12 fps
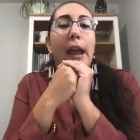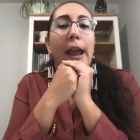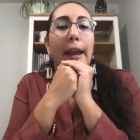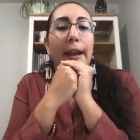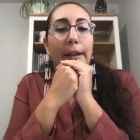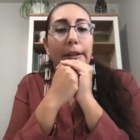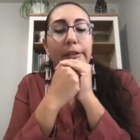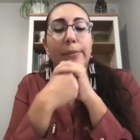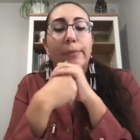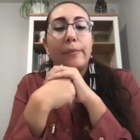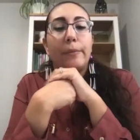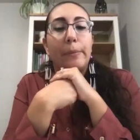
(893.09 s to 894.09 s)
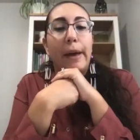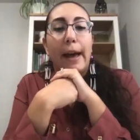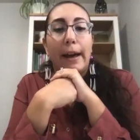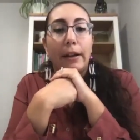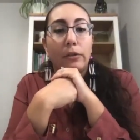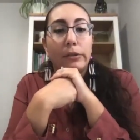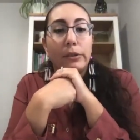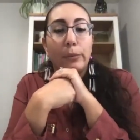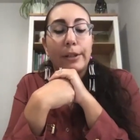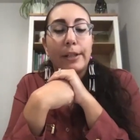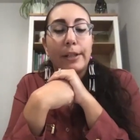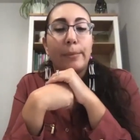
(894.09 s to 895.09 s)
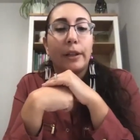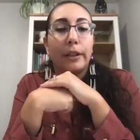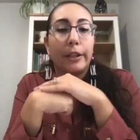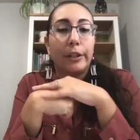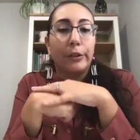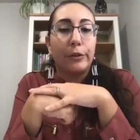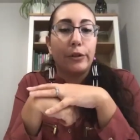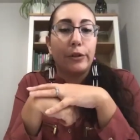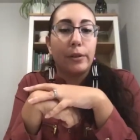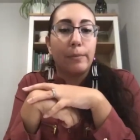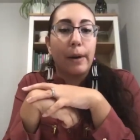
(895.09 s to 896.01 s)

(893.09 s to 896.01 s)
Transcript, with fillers: And paddles were typically used